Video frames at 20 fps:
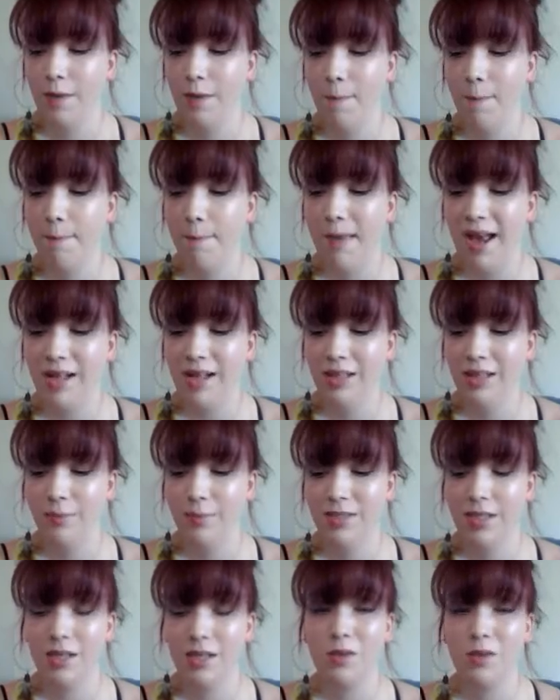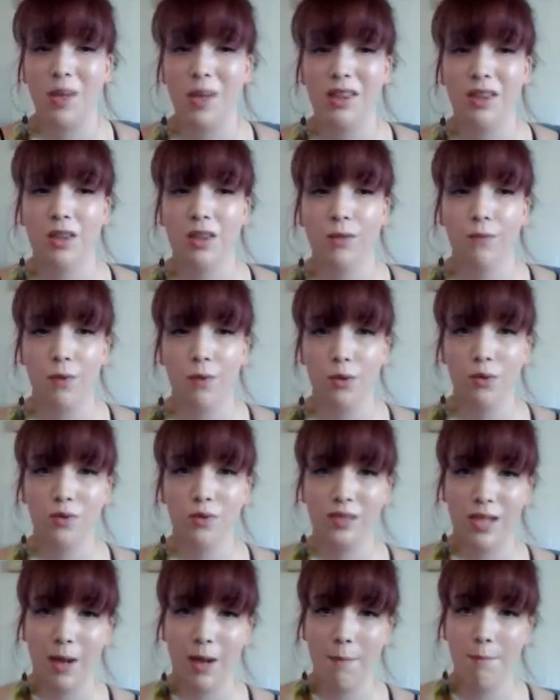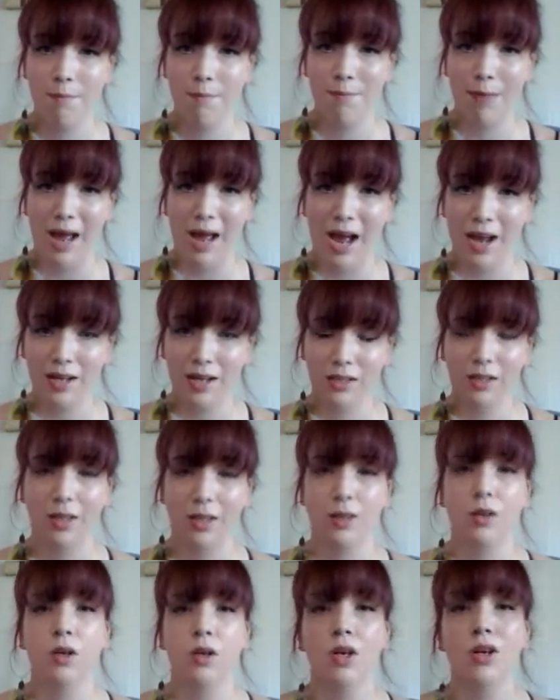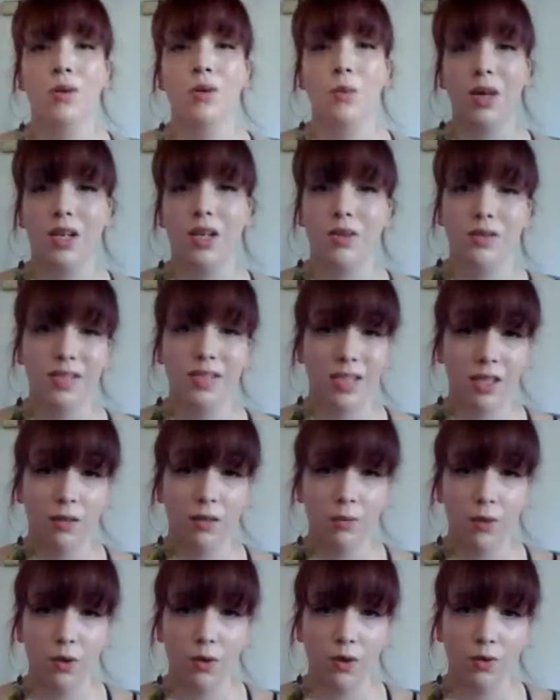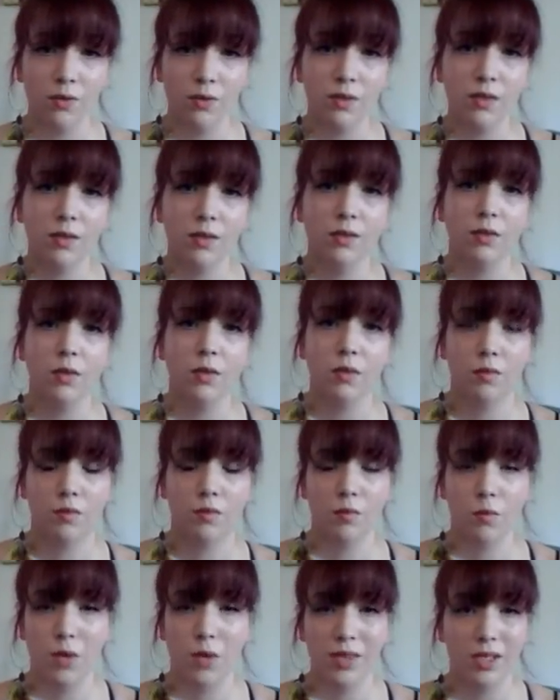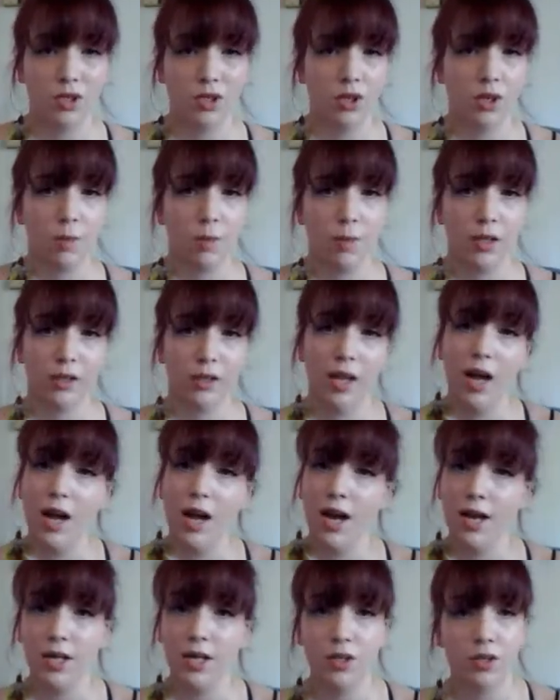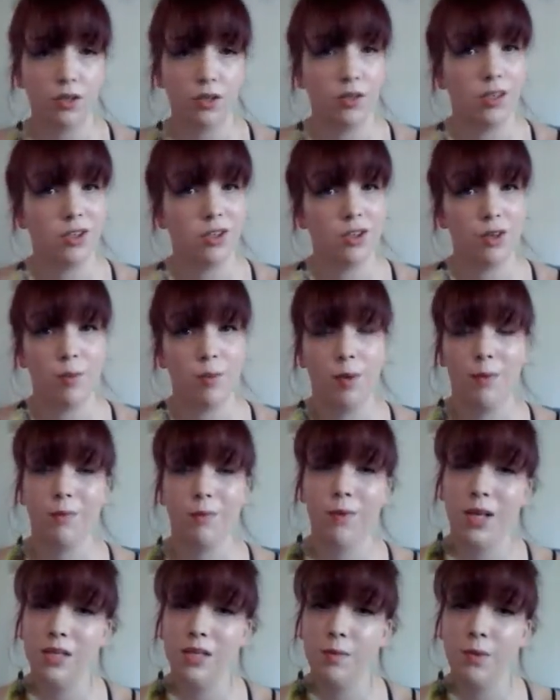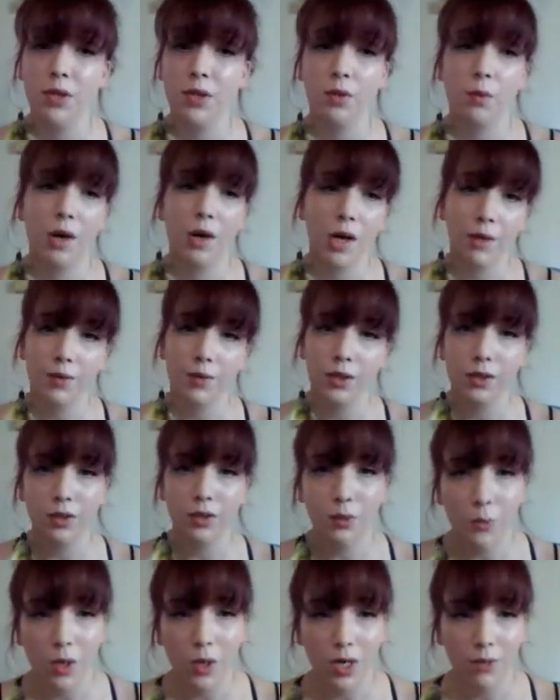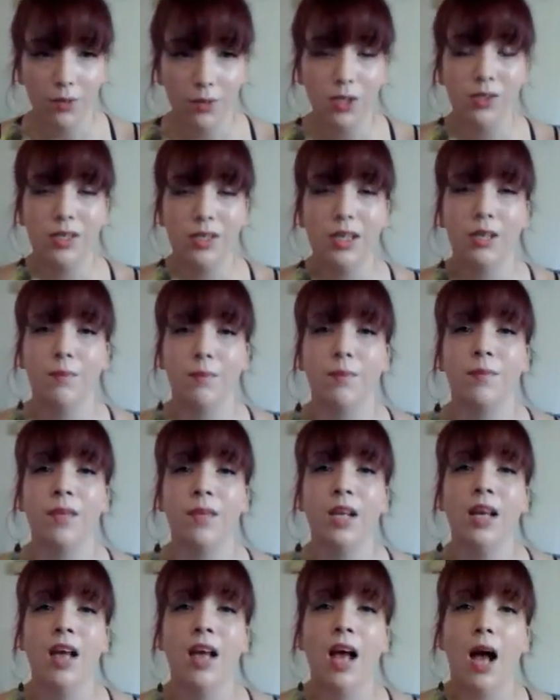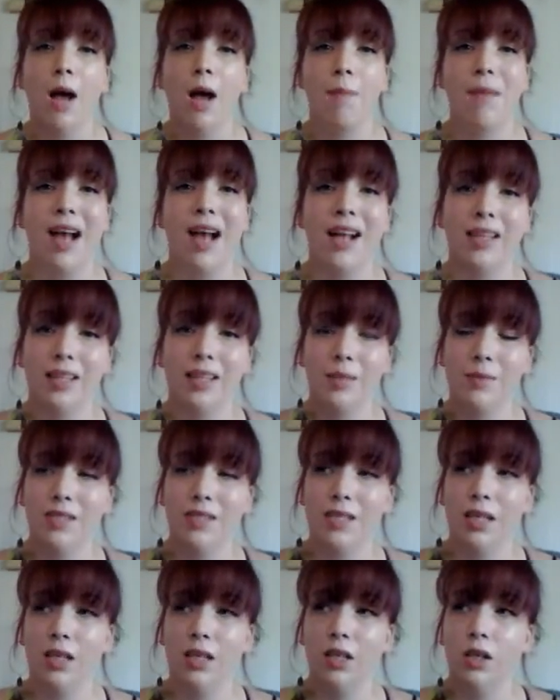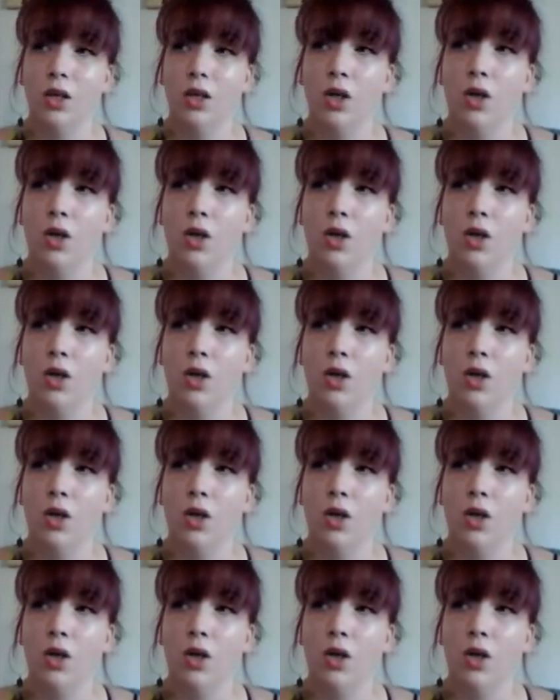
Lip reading: matte lipsticks, when the photos come back, like when you see the photos, or when they turn up online, or they turn up on Facebook, wherever you see them, a matte lipstick